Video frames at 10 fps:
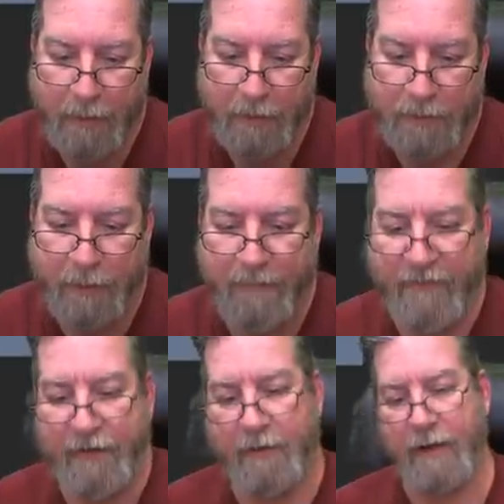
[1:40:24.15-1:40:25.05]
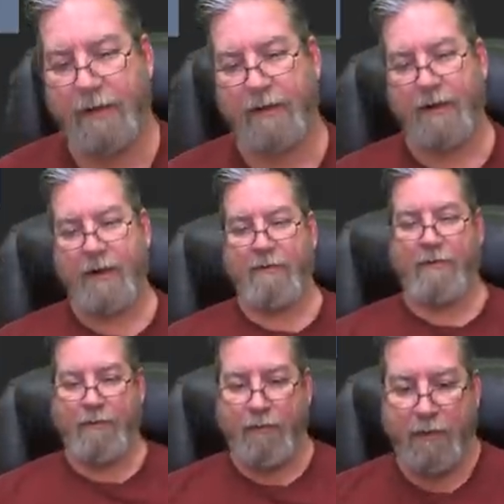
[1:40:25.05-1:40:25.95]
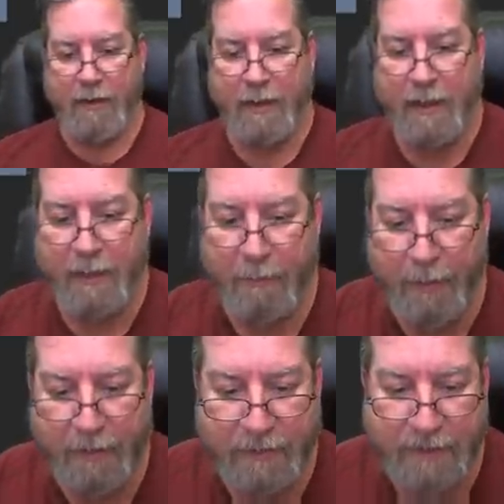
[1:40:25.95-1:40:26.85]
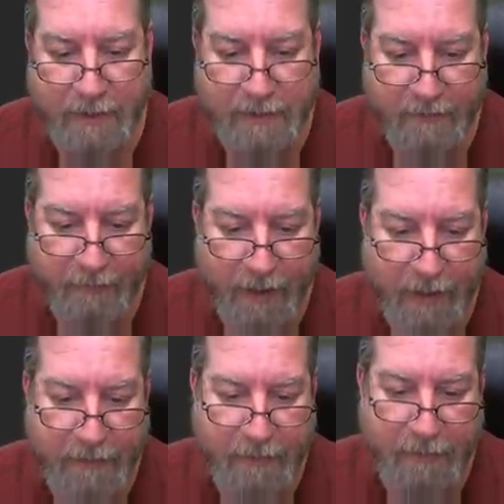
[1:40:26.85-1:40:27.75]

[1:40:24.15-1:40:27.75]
so I feel like I'm really getting a better sense of light.